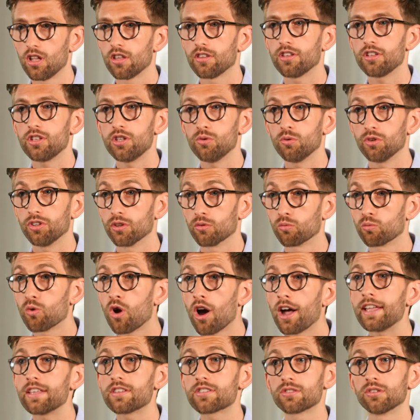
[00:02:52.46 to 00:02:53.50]
that you are the
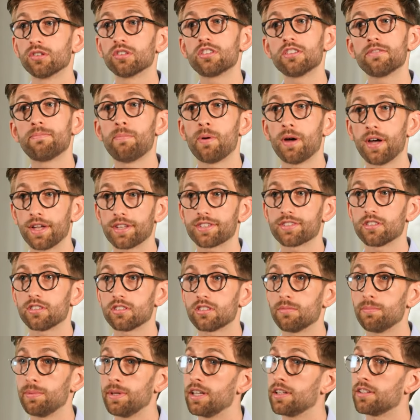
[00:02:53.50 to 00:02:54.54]
right sort of person
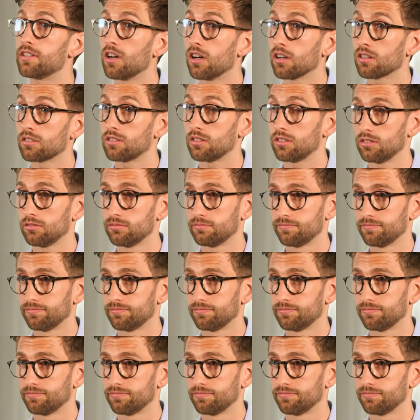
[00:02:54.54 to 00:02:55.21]
to be a doctor.